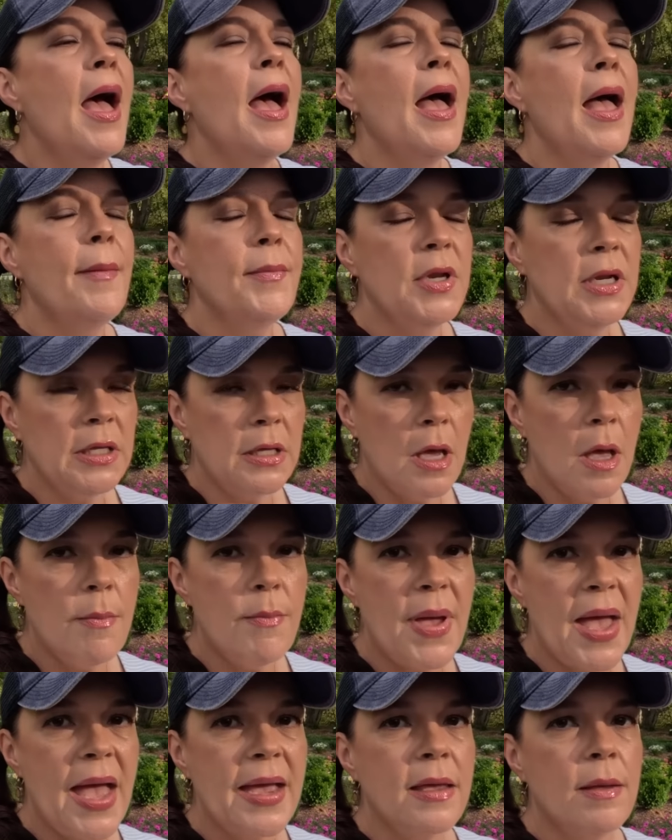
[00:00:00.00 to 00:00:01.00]
I'm gonna come
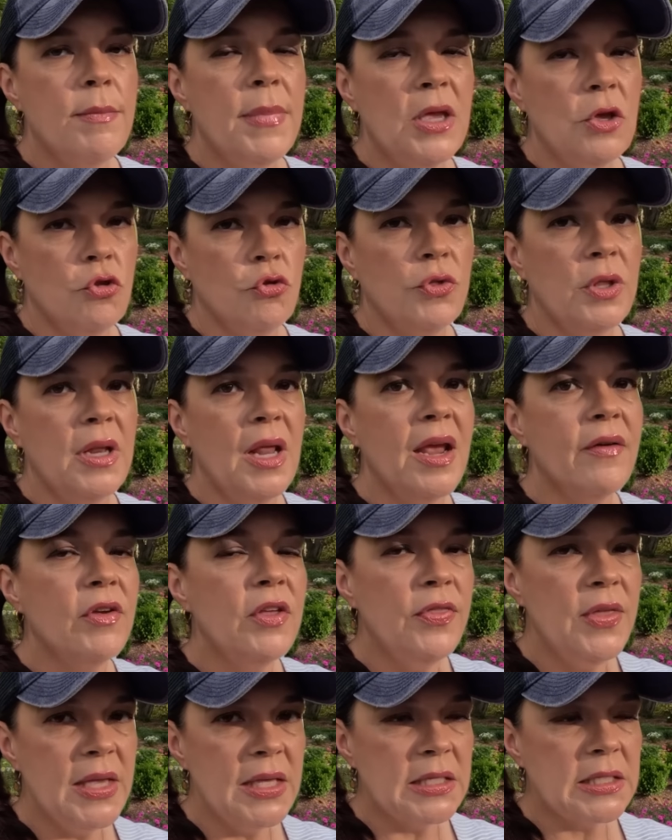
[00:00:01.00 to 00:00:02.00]
back and make sure that
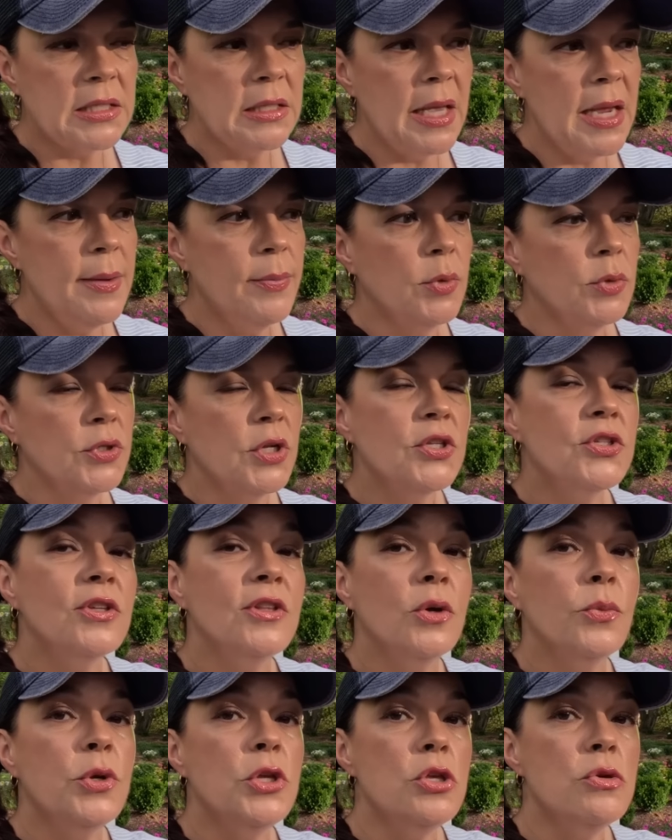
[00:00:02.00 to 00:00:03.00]
everything is labeled so
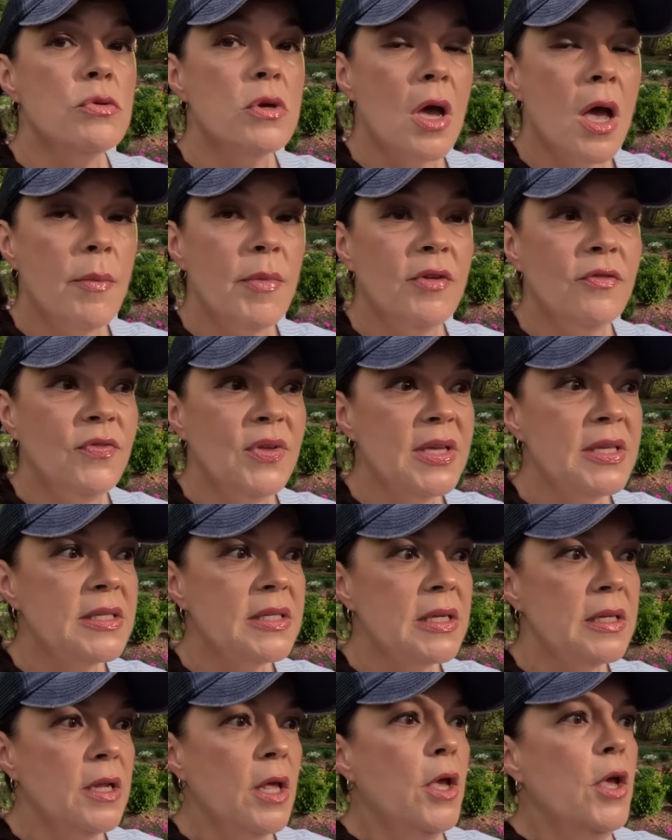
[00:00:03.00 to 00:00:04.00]
that when you come and
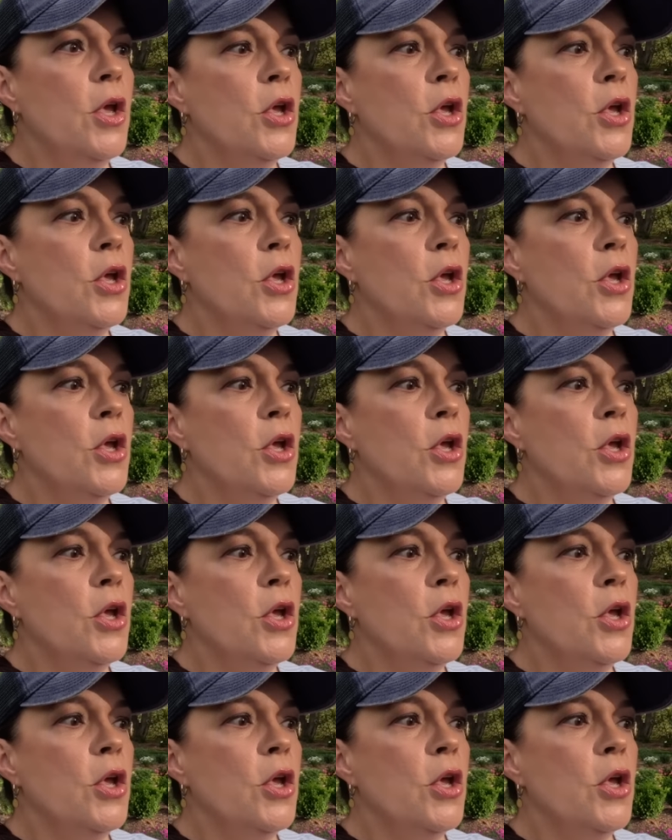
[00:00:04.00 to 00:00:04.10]
visit,